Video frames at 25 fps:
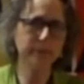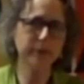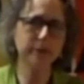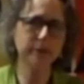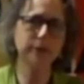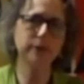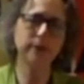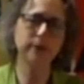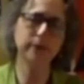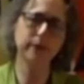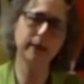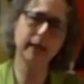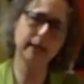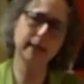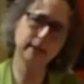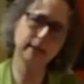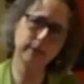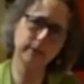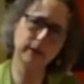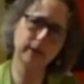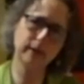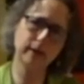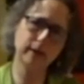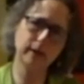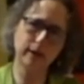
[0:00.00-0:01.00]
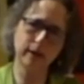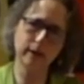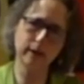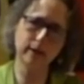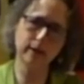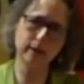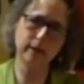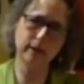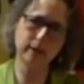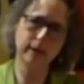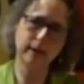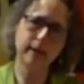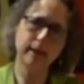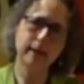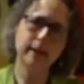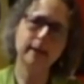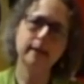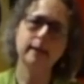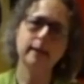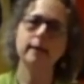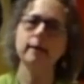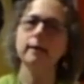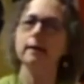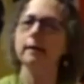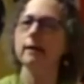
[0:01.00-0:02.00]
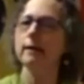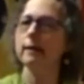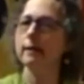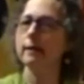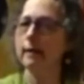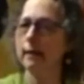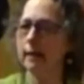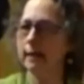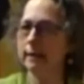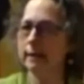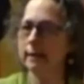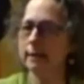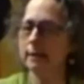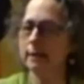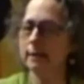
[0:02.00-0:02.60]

So that's where our kindness